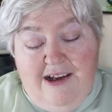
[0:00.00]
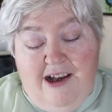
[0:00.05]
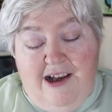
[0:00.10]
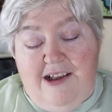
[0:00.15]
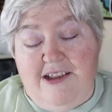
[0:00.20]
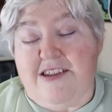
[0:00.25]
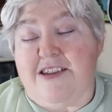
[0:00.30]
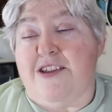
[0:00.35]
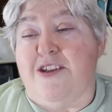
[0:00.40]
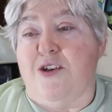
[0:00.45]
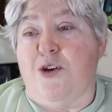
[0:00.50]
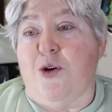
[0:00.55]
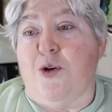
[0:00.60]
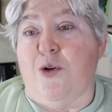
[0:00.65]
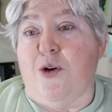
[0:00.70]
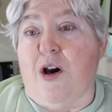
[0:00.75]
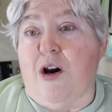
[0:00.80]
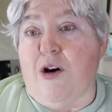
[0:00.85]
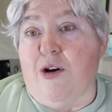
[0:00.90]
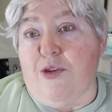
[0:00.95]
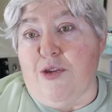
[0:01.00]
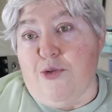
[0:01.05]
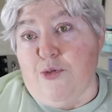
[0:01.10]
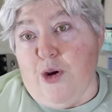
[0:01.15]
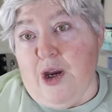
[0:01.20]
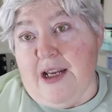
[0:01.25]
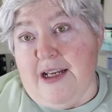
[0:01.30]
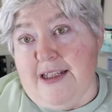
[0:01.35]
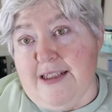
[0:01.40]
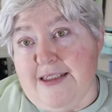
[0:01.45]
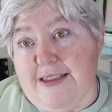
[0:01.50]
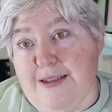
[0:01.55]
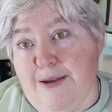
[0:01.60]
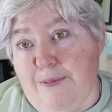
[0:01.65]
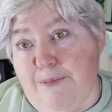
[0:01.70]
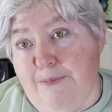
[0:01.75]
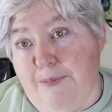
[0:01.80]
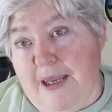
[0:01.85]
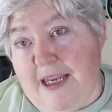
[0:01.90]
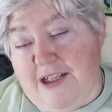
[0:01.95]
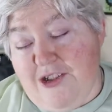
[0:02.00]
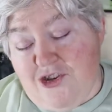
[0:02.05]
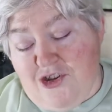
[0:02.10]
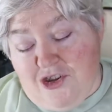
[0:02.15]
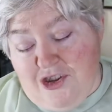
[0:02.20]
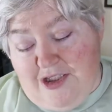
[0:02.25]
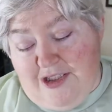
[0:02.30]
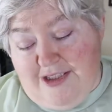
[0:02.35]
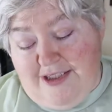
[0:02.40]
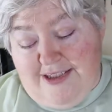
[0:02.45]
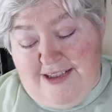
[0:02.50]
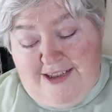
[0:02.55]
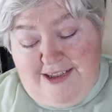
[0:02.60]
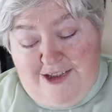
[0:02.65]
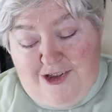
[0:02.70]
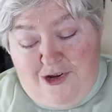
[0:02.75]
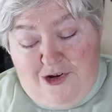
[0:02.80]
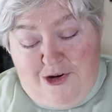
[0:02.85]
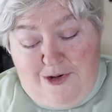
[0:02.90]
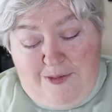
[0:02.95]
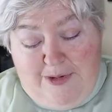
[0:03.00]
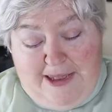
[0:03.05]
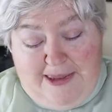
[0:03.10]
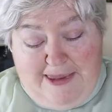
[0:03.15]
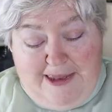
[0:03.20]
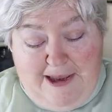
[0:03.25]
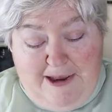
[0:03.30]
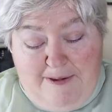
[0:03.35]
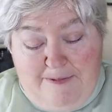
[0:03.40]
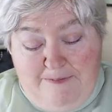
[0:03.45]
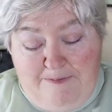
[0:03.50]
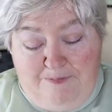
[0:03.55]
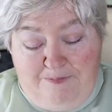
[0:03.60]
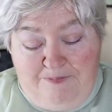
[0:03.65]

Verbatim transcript: osteoarthritis patients. Sorry about that.